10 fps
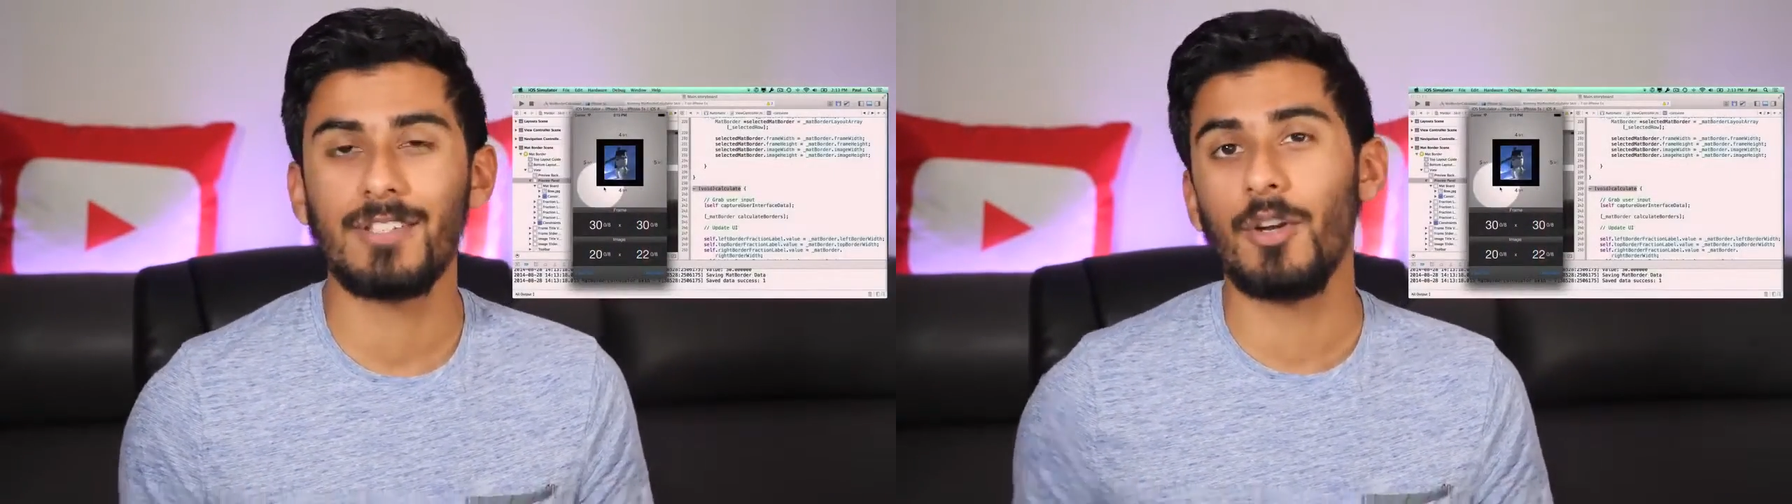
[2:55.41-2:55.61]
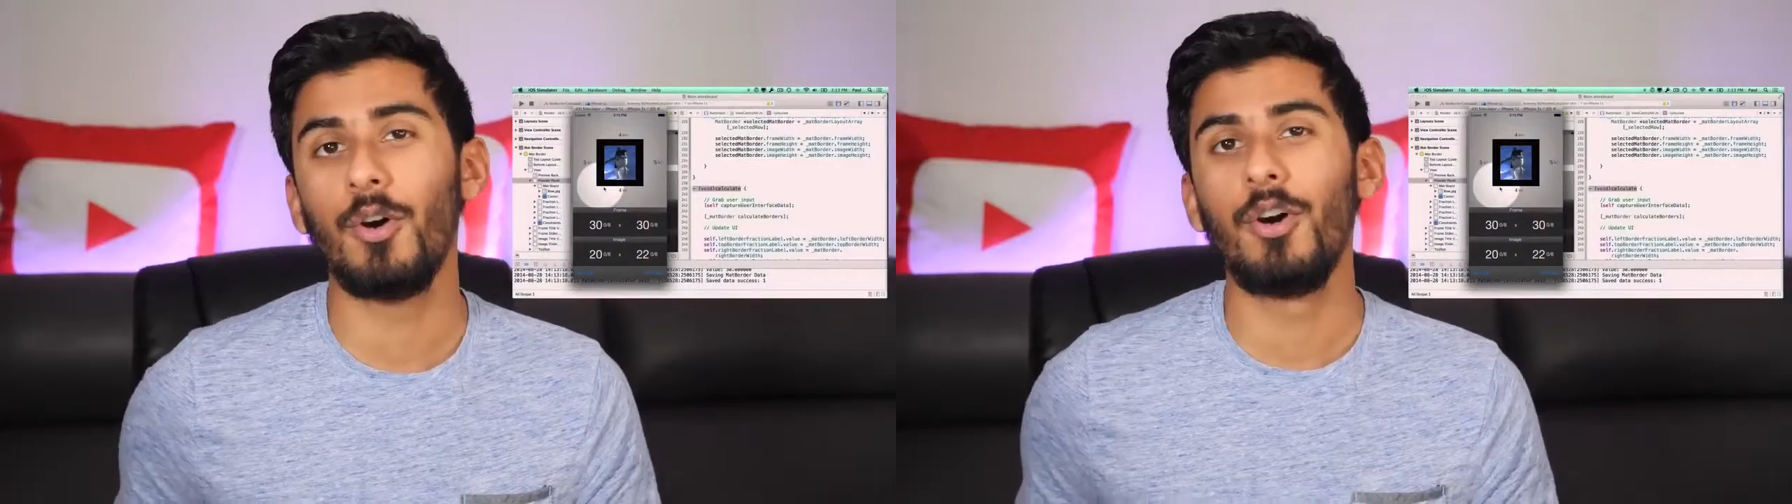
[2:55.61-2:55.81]

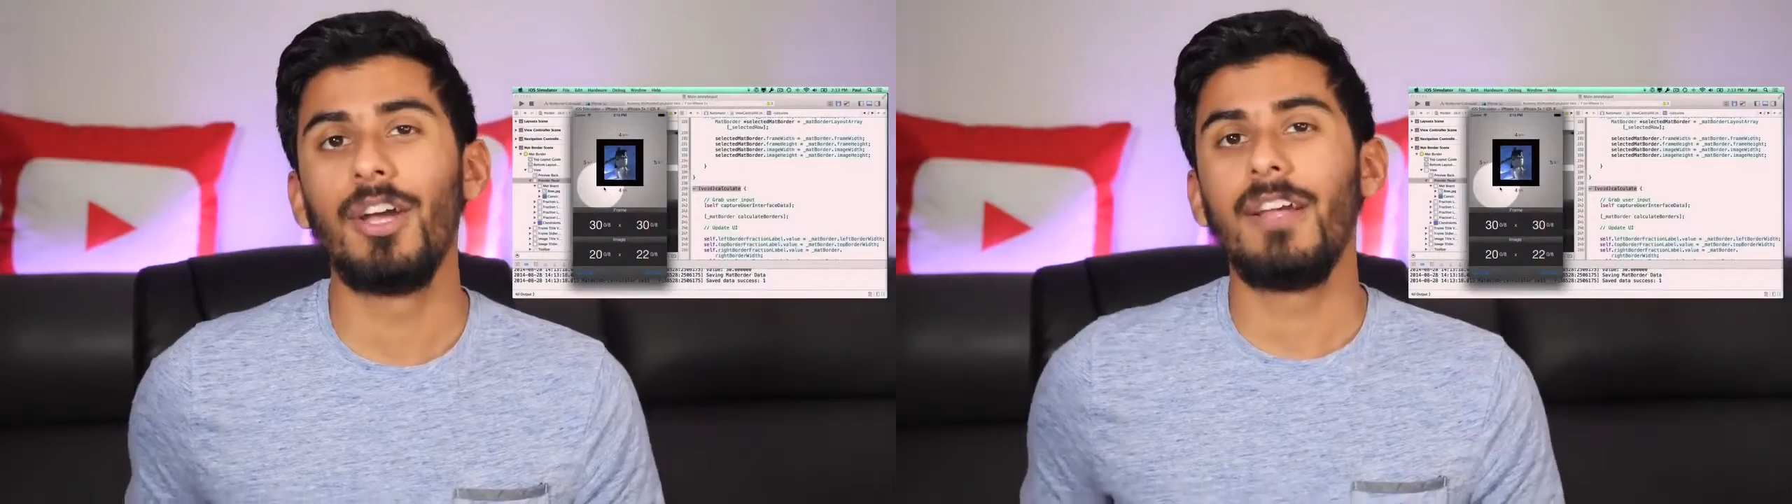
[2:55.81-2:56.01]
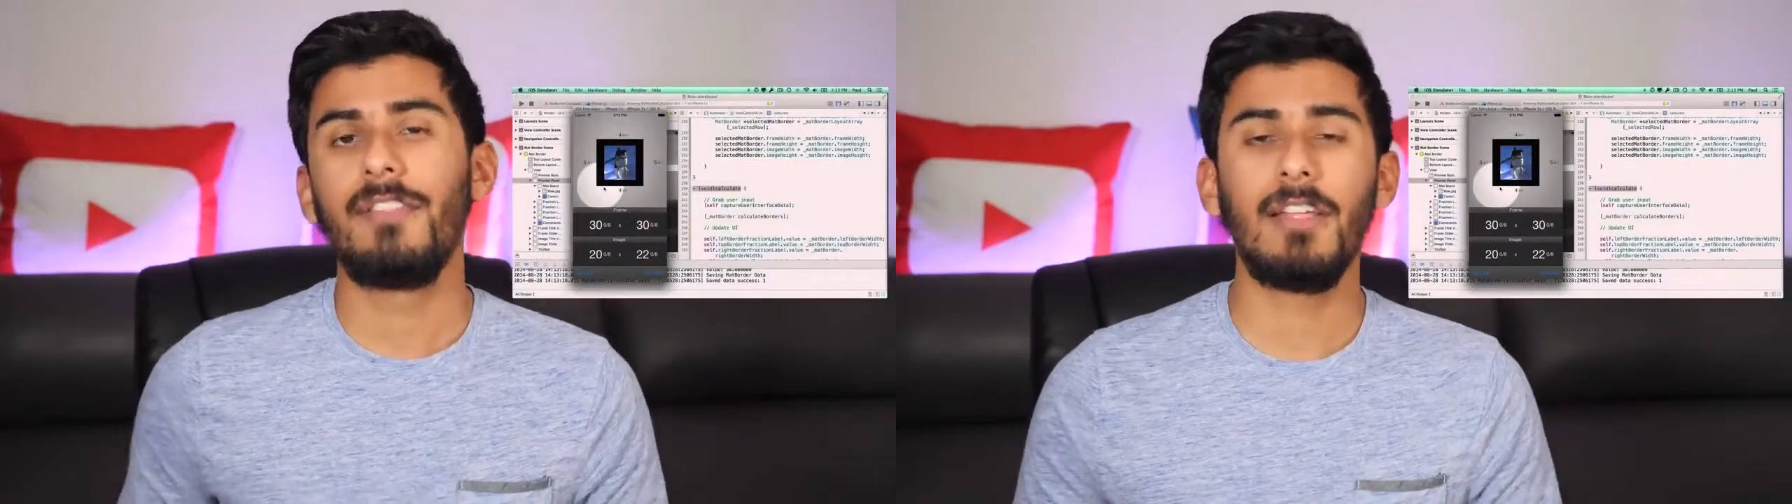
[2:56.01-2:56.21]
So
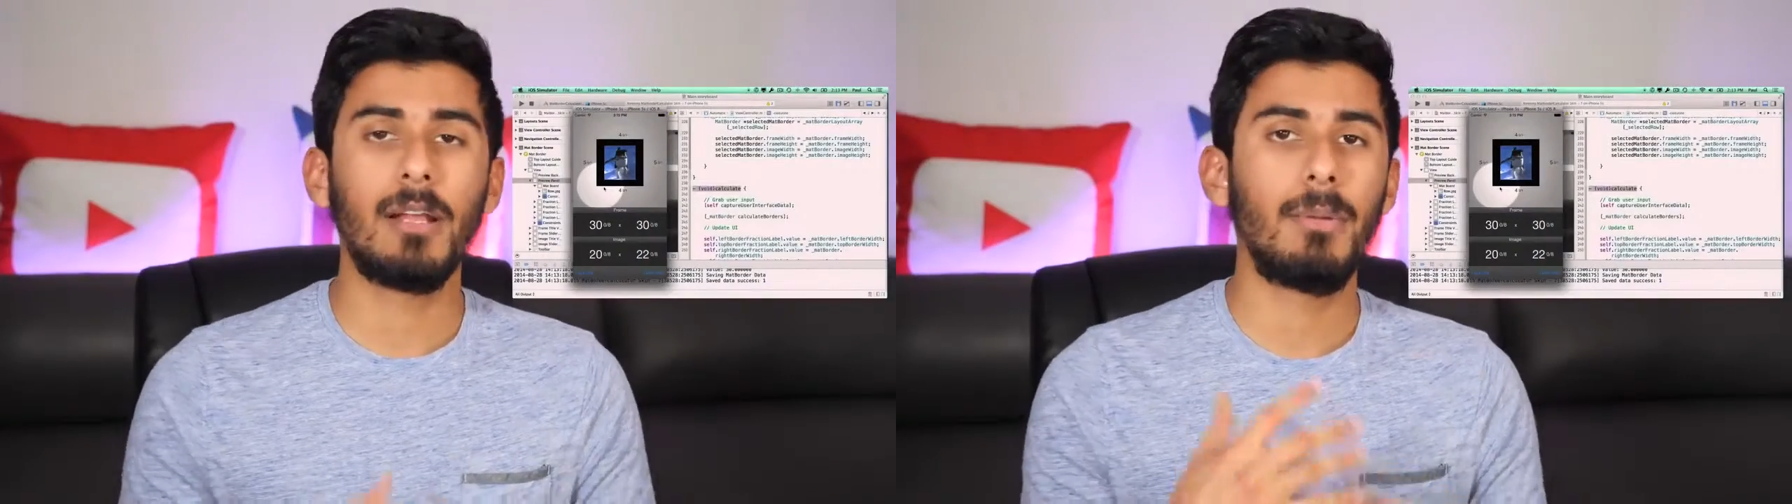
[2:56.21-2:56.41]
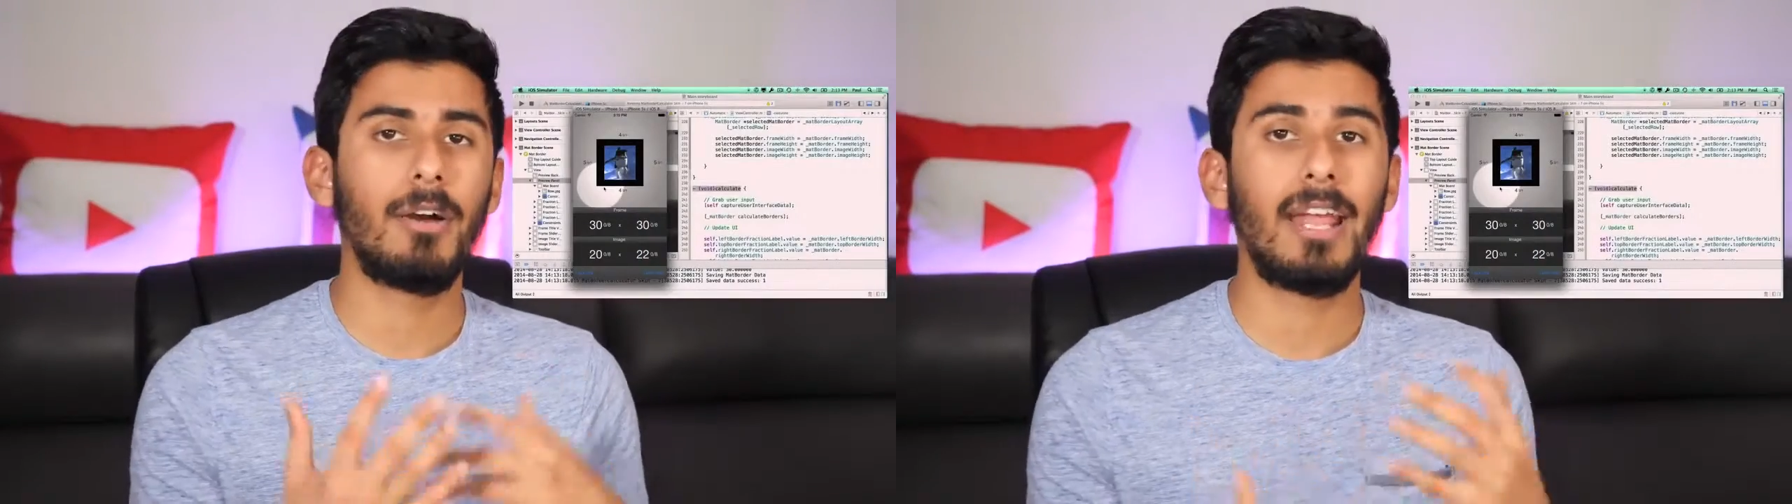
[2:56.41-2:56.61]

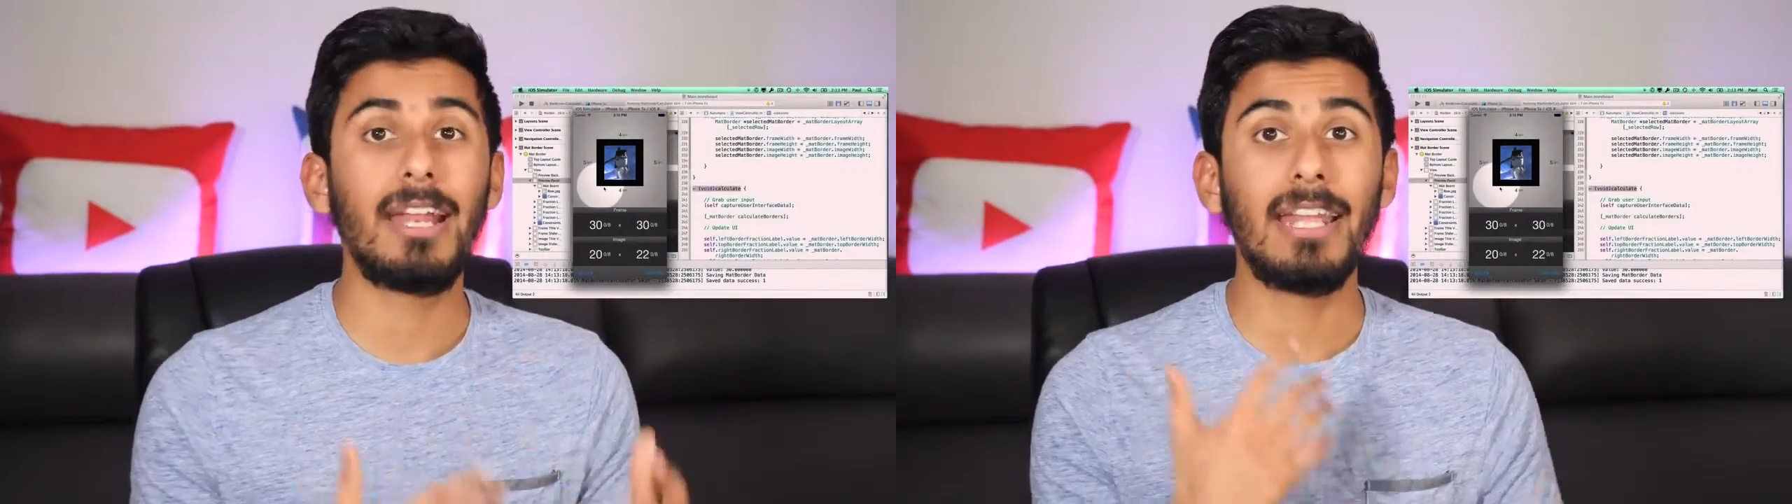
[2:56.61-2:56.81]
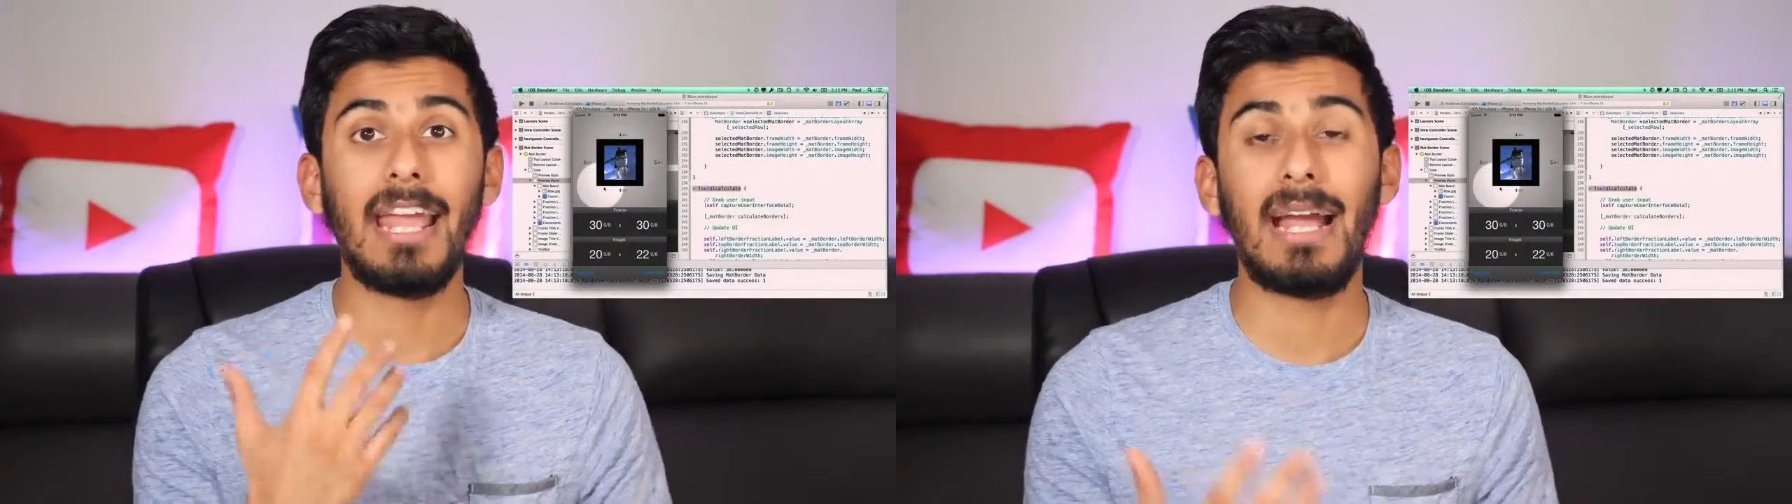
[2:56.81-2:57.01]
think about
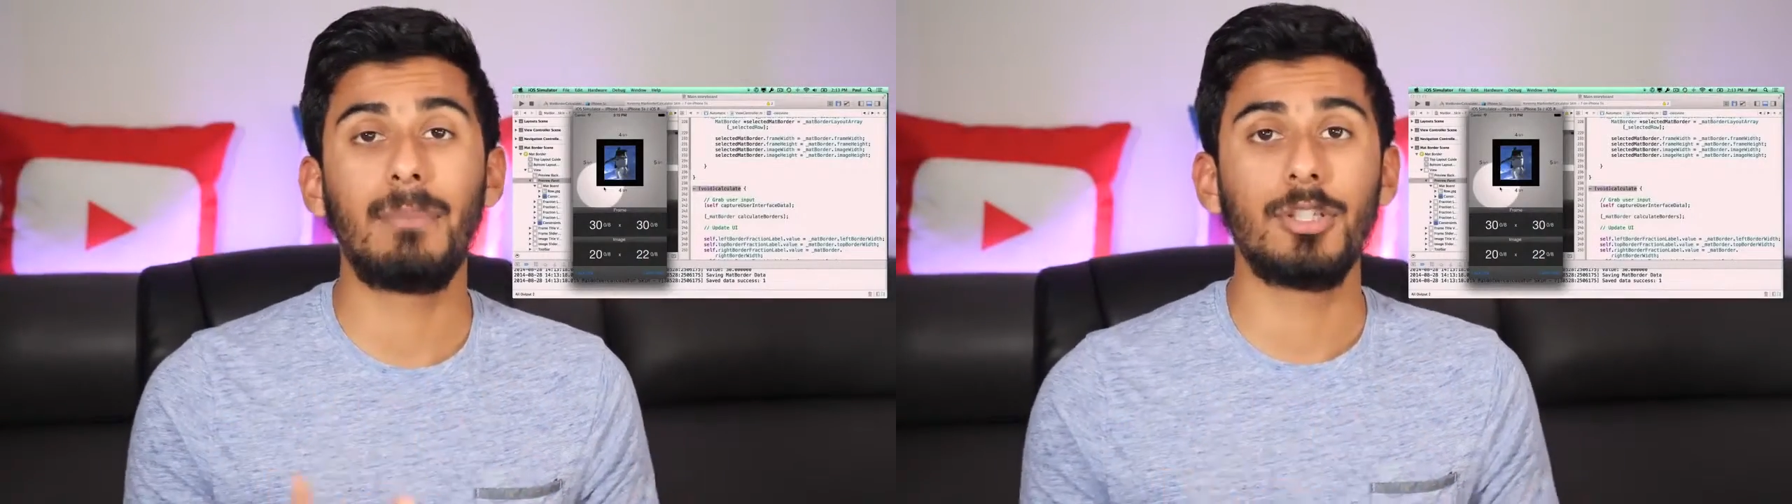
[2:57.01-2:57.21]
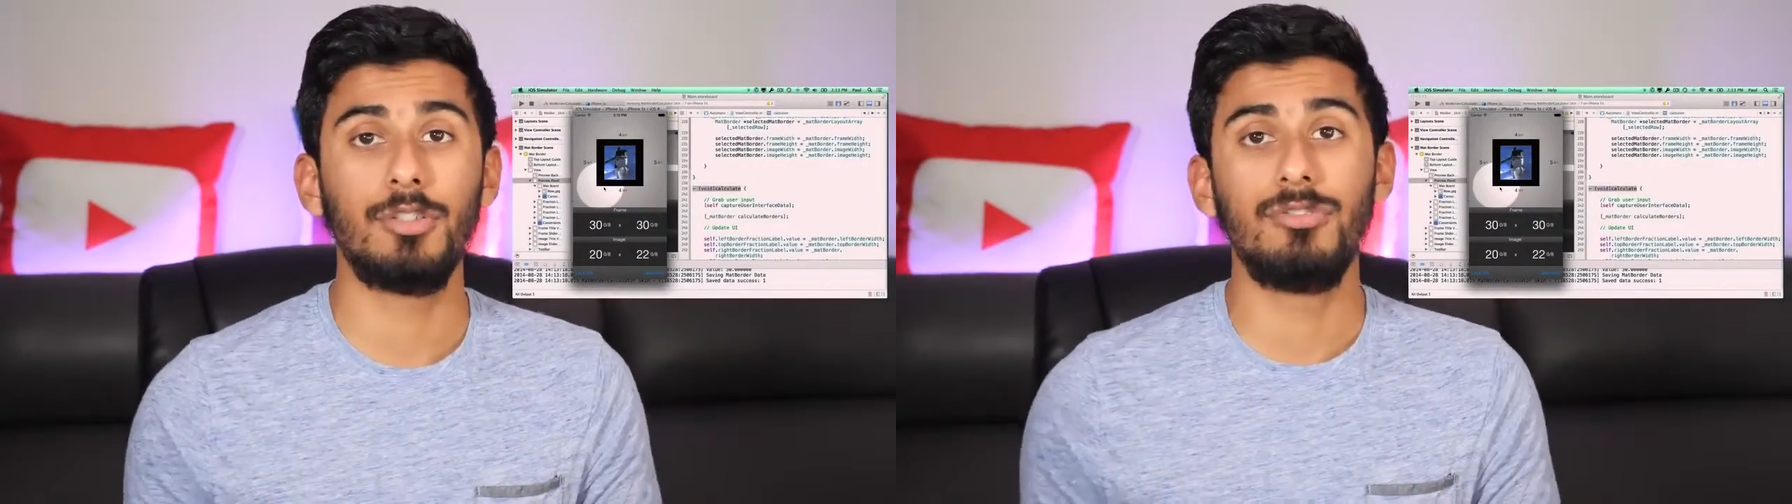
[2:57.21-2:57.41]
any
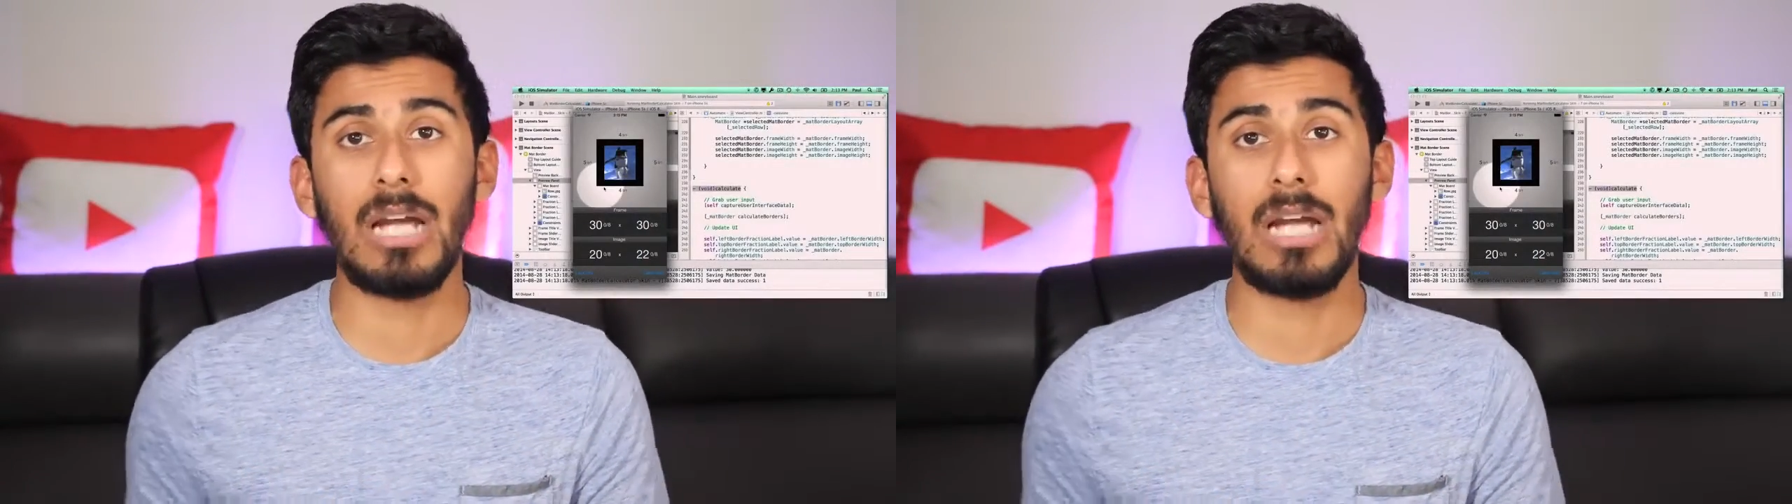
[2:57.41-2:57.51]
app that you